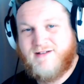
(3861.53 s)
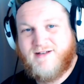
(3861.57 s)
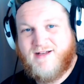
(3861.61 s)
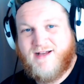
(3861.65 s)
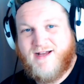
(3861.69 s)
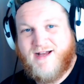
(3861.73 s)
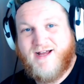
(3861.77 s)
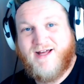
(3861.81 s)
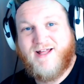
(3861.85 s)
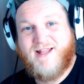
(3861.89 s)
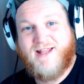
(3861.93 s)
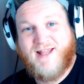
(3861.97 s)

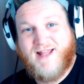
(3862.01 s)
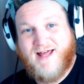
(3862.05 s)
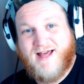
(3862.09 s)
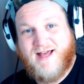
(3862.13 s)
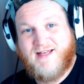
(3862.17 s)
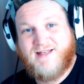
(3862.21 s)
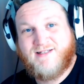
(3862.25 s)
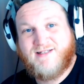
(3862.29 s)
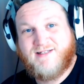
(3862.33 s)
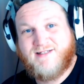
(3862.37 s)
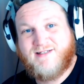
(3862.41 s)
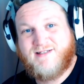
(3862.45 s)
At
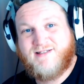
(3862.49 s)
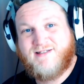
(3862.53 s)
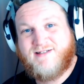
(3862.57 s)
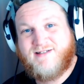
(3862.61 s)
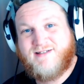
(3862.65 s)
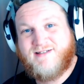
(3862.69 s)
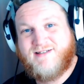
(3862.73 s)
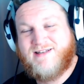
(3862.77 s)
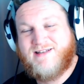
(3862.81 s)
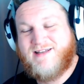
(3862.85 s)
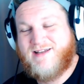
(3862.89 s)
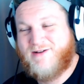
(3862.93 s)
last,
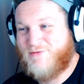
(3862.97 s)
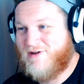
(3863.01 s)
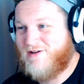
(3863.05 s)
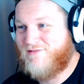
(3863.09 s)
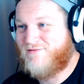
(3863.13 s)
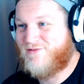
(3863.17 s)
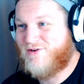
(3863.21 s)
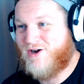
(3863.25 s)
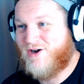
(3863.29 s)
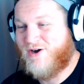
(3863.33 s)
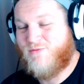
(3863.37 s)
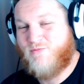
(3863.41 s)
we have
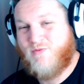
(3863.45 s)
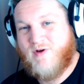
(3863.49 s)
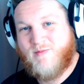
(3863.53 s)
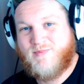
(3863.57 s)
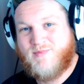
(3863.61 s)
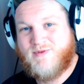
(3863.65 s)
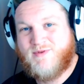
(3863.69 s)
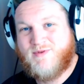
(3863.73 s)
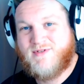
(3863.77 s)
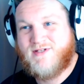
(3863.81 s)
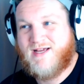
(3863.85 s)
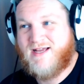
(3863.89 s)
got a
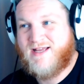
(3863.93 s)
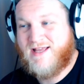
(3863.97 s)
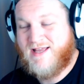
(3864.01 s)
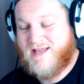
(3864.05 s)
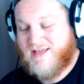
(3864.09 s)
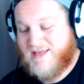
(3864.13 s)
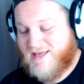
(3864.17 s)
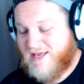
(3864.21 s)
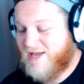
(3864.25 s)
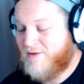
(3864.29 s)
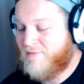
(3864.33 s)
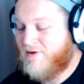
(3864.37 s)
website. It
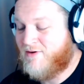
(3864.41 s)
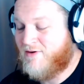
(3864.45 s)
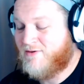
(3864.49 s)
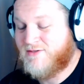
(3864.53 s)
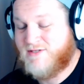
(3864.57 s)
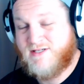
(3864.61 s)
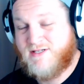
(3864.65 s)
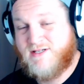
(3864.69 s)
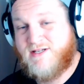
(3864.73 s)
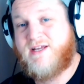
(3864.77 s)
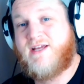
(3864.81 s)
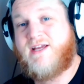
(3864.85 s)
came out
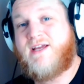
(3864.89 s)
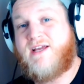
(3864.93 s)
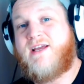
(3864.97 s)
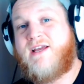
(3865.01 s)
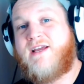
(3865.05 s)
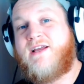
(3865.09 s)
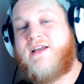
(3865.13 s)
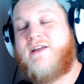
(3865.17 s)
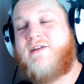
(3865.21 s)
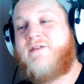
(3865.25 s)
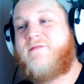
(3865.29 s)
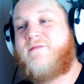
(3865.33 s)
today.
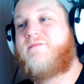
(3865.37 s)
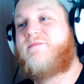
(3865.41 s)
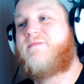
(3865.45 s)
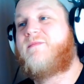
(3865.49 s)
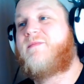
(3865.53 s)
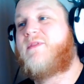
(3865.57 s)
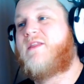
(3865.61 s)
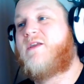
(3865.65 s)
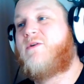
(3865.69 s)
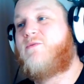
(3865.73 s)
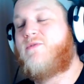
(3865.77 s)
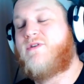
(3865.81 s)

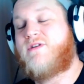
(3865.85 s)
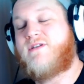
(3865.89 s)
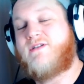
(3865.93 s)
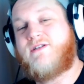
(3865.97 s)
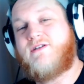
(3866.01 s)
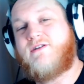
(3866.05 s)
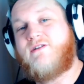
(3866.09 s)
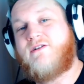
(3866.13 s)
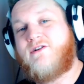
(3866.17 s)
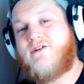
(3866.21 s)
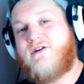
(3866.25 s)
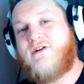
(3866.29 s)
We're
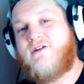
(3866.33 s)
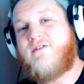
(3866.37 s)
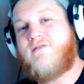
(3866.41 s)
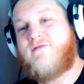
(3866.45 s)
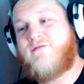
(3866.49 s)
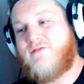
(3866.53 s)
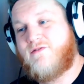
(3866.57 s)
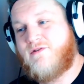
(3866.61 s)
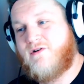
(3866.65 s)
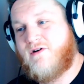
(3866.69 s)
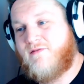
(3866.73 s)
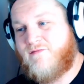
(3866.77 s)
still going
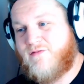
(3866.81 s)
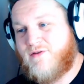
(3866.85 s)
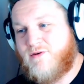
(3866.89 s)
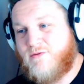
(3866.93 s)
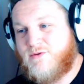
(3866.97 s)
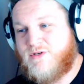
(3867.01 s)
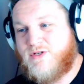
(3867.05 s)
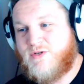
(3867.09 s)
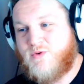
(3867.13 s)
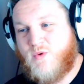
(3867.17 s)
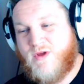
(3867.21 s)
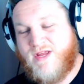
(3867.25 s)
through a few
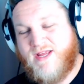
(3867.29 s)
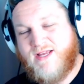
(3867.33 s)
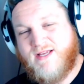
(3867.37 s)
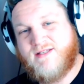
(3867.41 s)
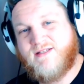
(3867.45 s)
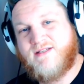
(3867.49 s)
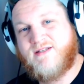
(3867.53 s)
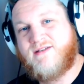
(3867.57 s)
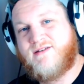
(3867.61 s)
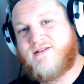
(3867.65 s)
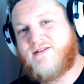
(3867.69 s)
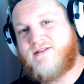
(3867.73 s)
tweaks
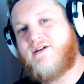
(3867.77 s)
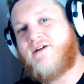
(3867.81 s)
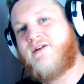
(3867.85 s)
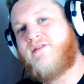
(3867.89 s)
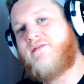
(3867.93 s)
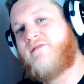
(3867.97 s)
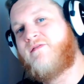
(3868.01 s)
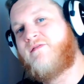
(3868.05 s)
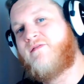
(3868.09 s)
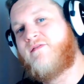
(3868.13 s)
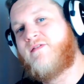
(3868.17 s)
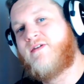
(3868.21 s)
and
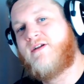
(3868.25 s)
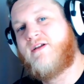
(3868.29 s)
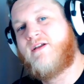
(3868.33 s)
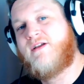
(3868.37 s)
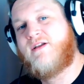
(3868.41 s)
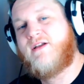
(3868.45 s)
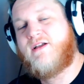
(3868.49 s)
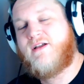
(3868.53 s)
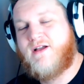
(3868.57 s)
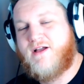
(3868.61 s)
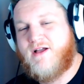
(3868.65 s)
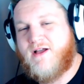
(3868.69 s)
stuff
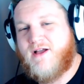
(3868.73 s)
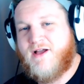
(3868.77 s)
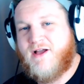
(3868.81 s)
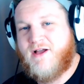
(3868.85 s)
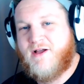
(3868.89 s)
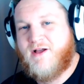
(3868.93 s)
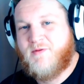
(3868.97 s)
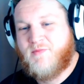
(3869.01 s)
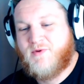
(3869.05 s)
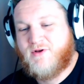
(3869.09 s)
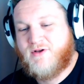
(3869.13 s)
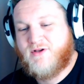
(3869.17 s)

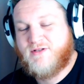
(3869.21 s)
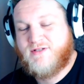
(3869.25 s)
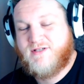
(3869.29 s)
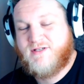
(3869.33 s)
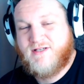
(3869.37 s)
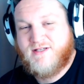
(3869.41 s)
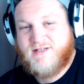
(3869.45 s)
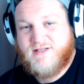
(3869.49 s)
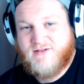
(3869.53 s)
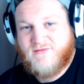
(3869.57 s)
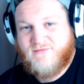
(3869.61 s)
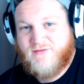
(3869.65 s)
because
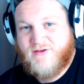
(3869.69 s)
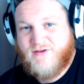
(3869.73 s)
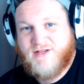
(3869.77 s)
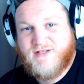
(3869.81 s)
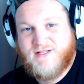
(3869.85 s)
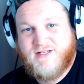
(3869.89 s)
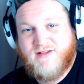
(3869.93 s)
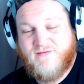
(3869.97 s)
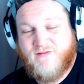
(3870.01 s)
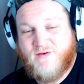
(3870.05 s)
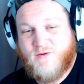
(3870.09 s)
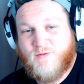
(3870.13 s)
it's the
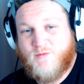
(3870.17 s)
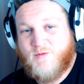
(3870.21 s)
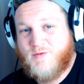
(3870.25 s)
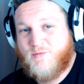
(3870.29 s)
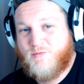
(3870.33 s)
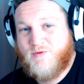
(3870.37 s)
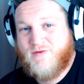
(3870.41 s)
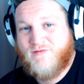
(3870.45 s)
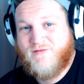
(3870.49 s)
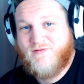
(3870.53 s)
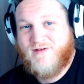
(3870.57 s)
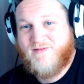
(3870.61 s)
first ever one
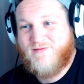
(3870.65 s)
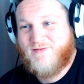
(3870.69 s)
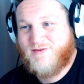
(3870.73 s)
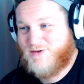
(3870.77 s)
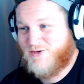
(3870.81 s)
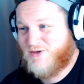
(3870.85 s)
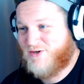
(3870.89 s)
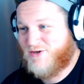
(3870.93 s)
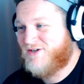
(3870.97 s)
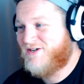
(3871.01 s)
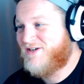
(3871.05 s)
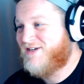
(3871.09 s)
we've ever
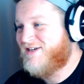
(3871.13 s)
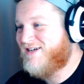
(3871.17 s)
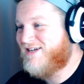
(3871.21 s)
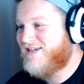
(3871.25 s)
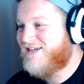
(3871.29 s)
done.